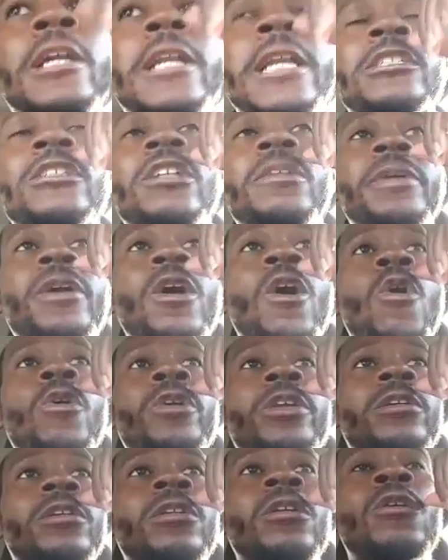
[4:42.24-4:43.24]
and that's going to be
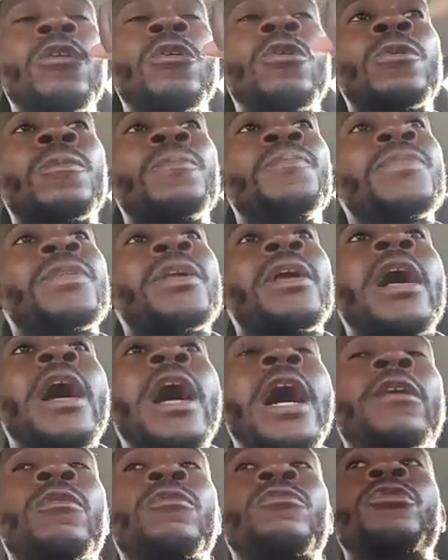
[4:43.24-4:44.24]
all year long.
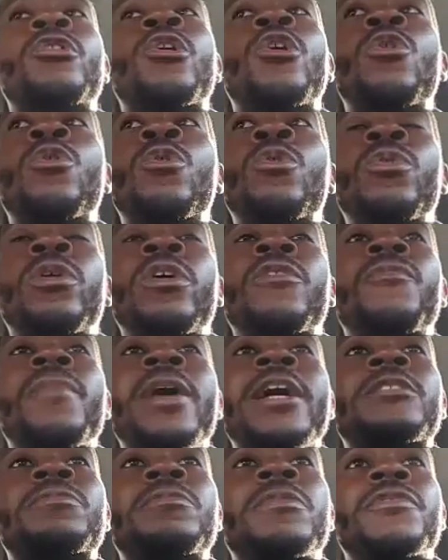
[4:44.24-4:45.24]
I don't know if
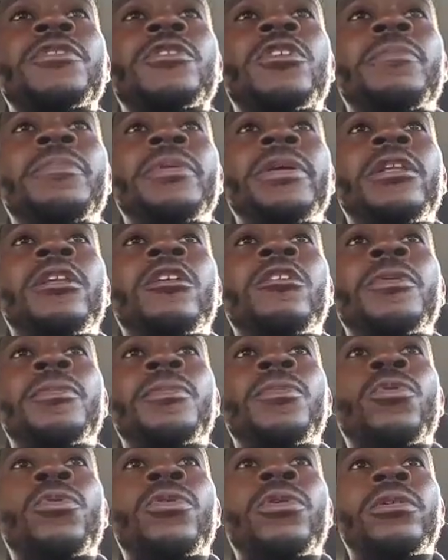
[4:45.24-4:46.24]
Mike Smith is going to be a
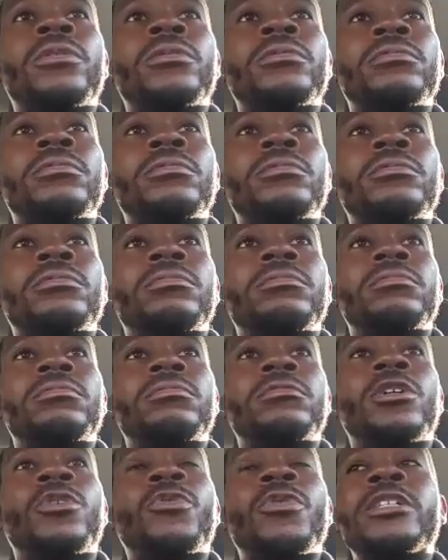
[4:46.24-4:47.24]
little bit more
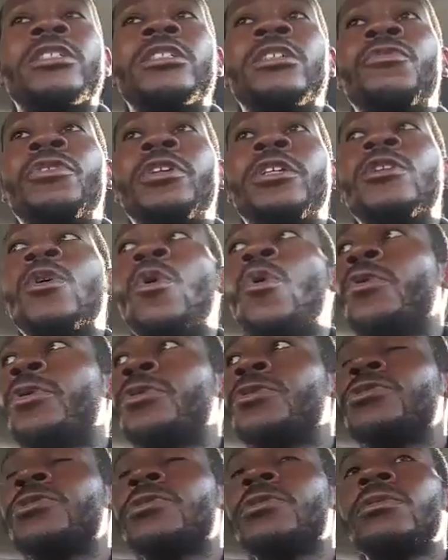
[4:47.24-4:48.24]
aggressive with his
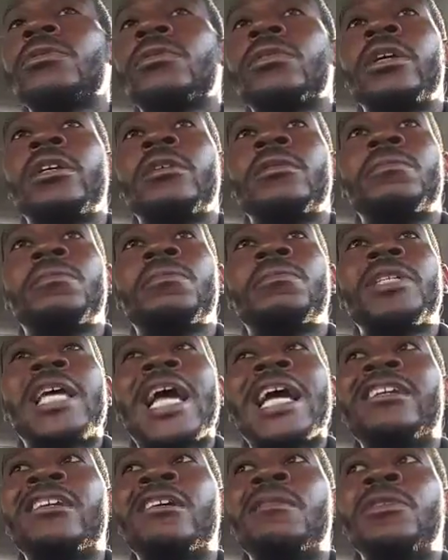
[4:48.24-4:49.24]
corners and
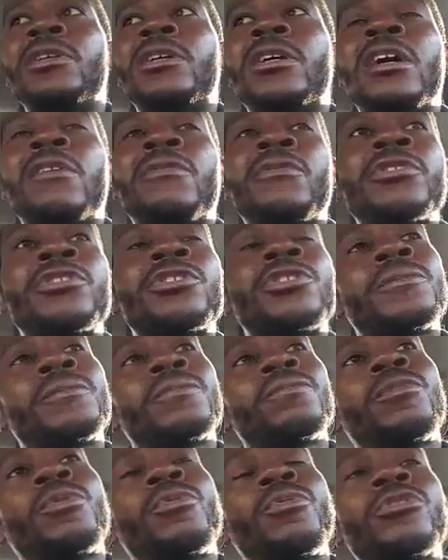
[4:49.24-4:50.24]
tighten up the coverage,
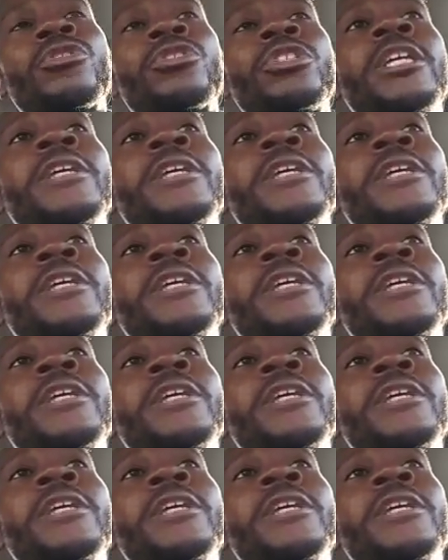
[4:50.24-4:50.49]
but we'll